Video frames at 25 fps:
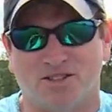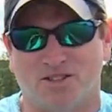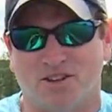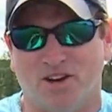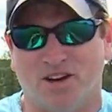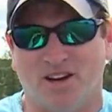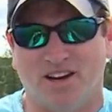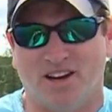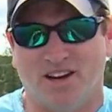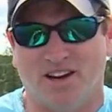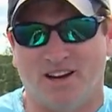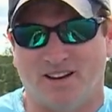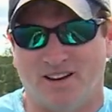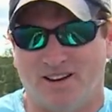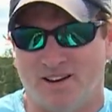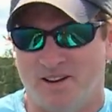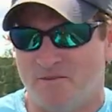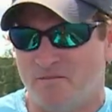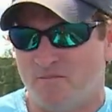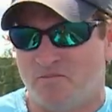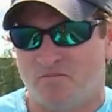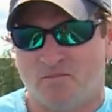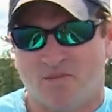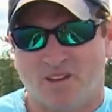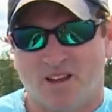So you can get,
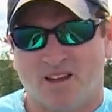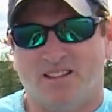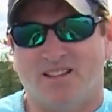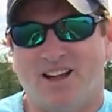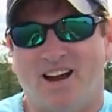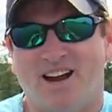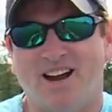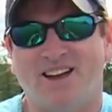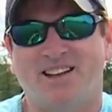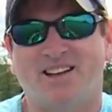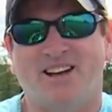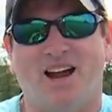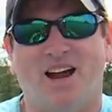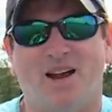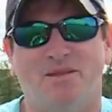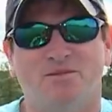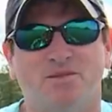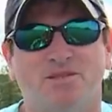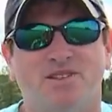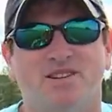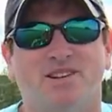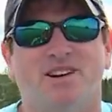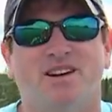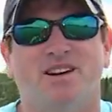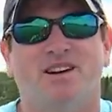a lot of
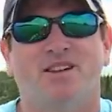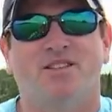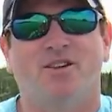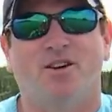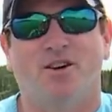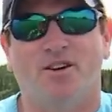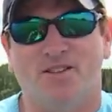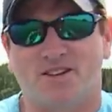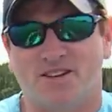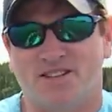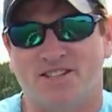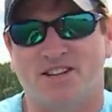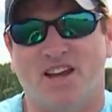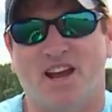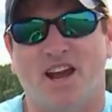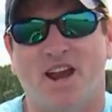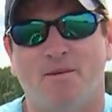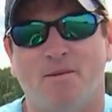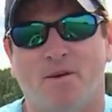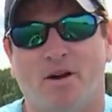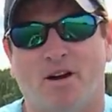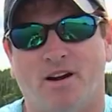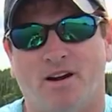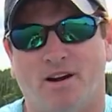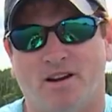times they're in the
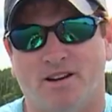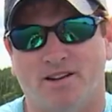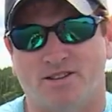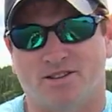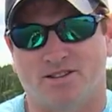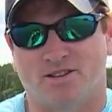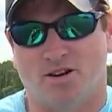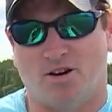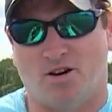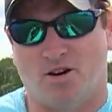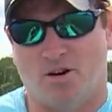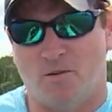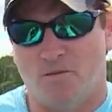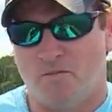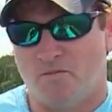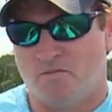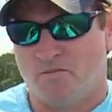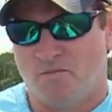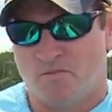same areas. So